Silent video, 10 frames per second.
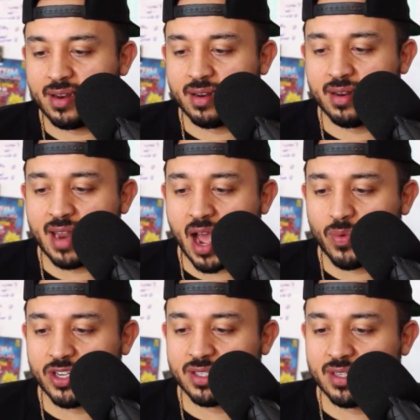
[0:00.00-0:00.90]
Now
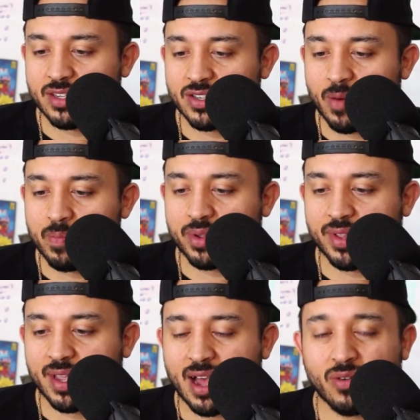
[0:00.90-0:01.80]
we just need to start
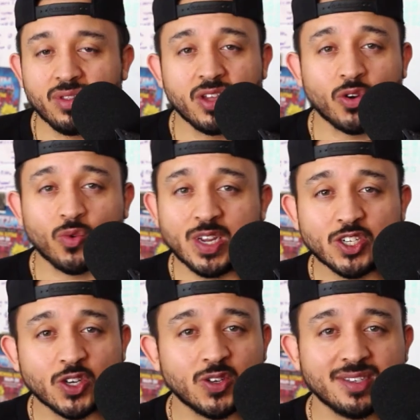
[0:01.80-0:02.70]
building out the
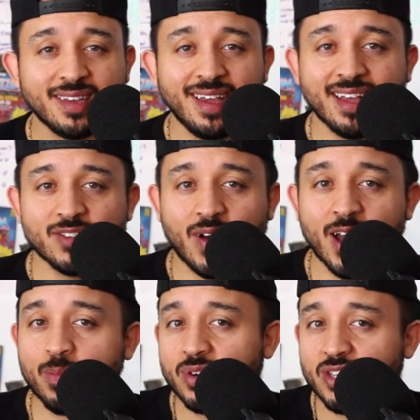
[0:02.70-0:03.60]
creatures. So I
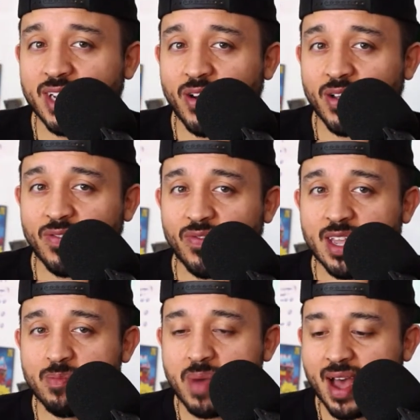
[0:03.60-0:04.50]
appreciate all the
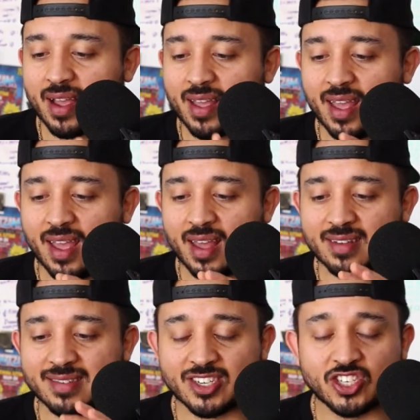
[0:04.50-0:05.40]
feedback and the
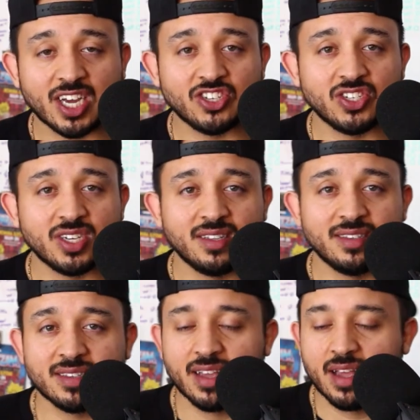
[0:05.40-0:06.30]

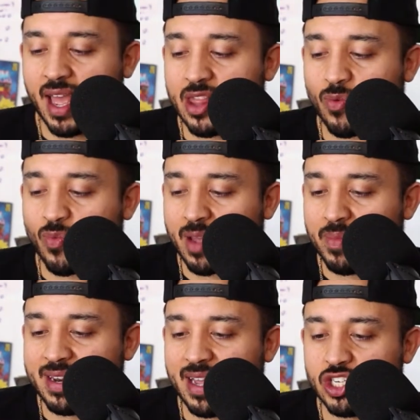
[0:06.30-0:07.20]
suggestions and the
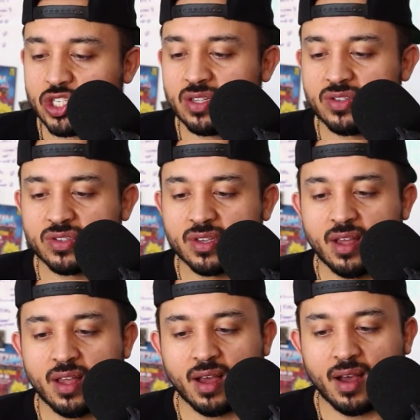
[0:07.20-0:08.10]
recommendations,
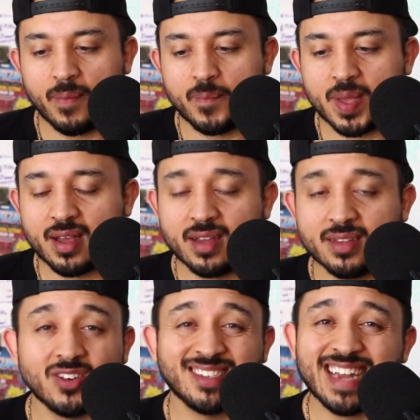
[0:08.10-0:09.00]
because
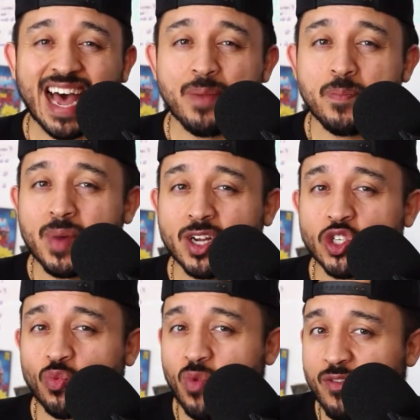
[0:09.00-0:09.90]
there's not much
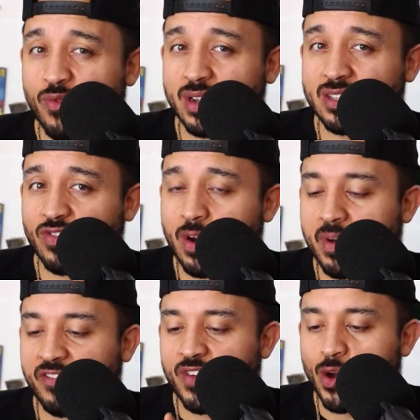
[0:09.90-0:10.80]
reference from
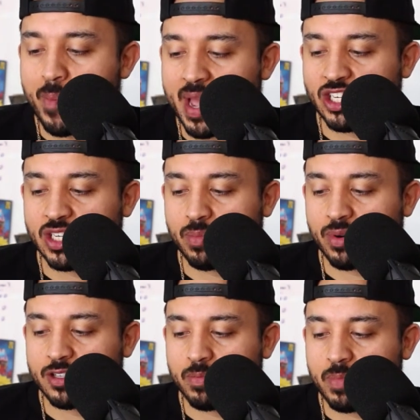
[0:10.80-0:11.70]
a filmation
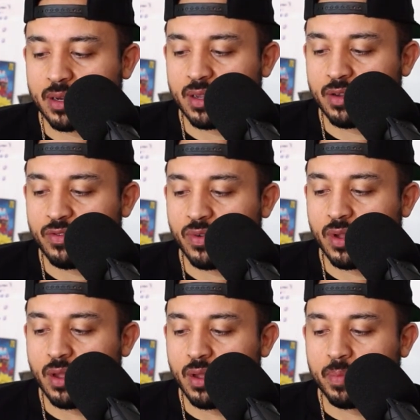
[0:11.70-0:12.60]
perspective,
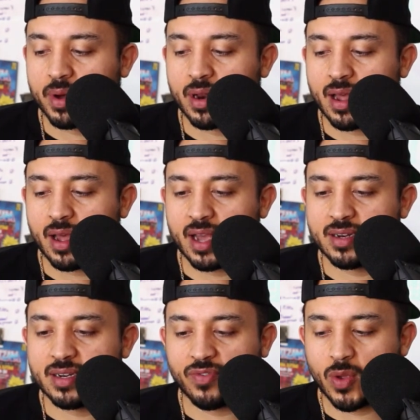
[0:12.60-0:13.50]
but I
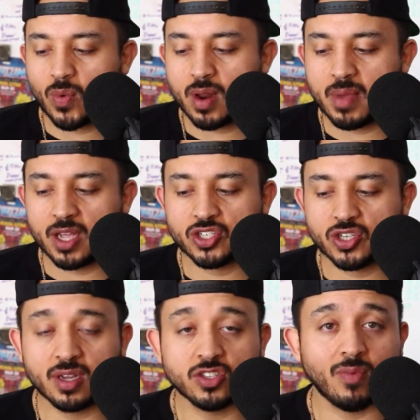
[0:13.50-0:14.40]
definitely want to make
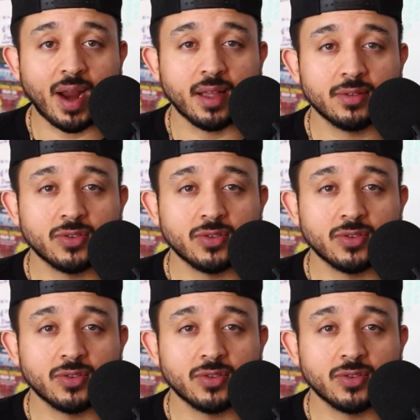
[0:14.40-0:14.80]
sure it's right.